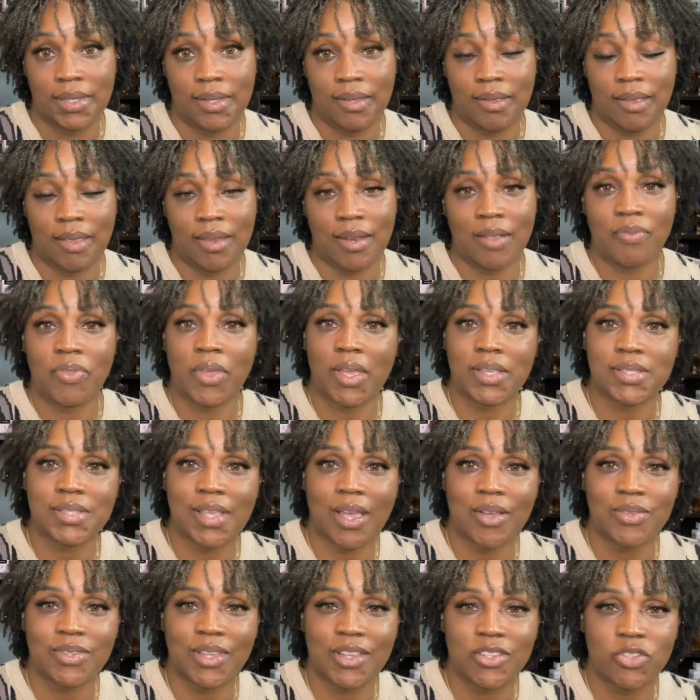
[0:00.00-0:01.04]
And if that
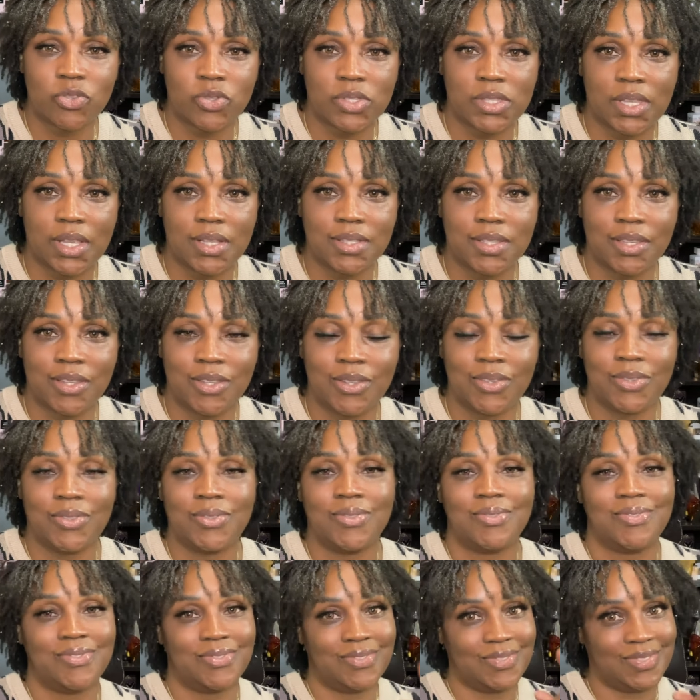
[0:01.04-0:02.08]
sounds interesting to you,
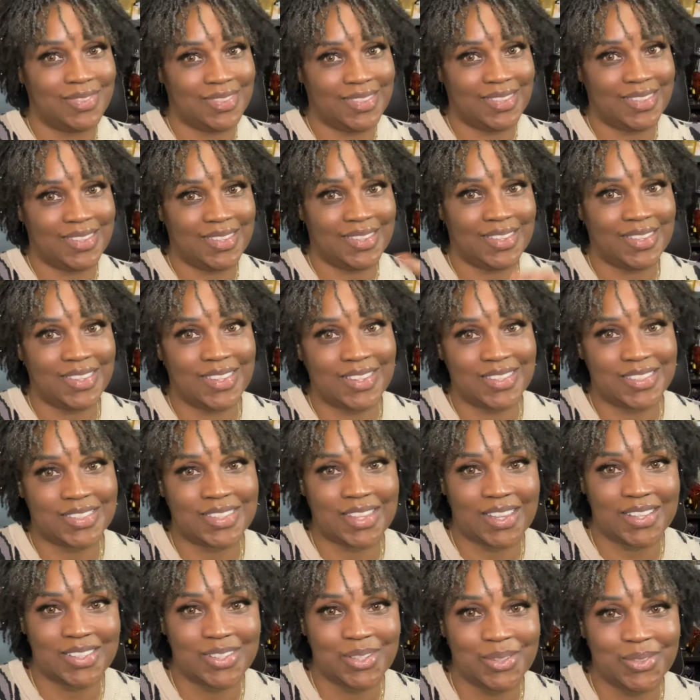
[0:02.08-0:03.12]
then
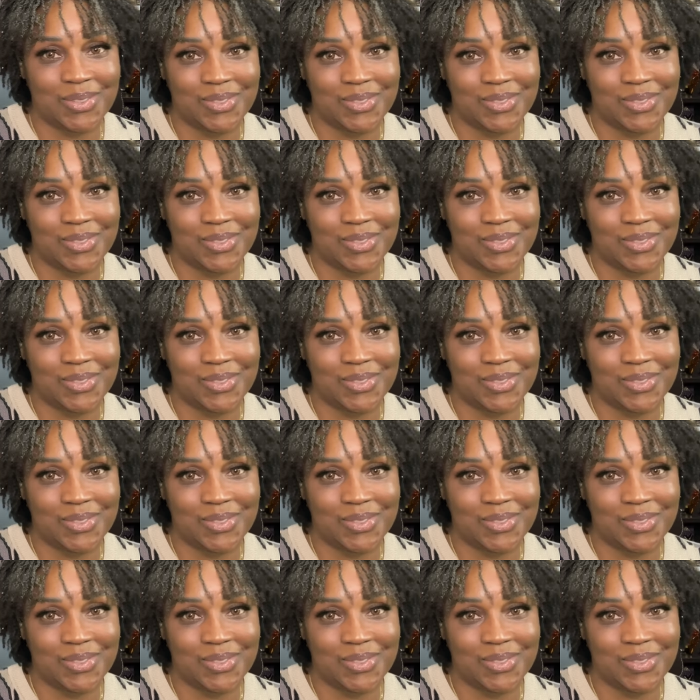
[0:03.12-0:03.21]
stay tuned.